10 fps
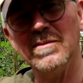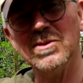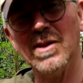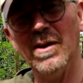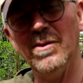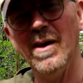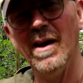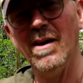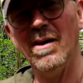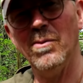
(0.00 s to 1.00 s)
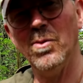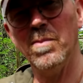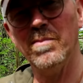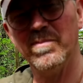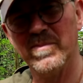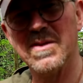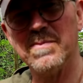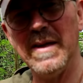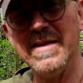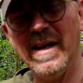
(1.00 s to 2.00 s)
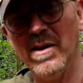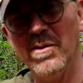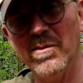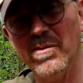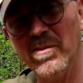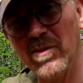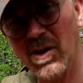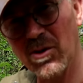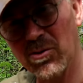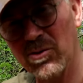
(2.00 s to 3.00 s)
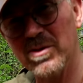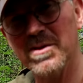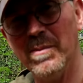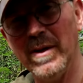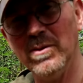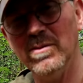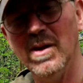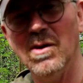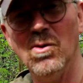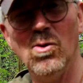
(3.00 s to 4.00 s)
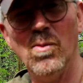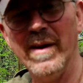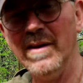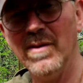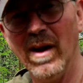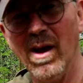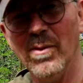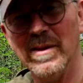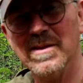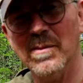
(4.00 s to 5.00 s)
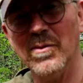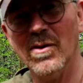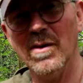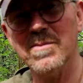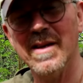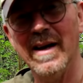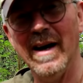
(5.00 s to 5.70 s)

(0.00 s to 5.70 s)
So I will split it across the middle or even lower sometimes.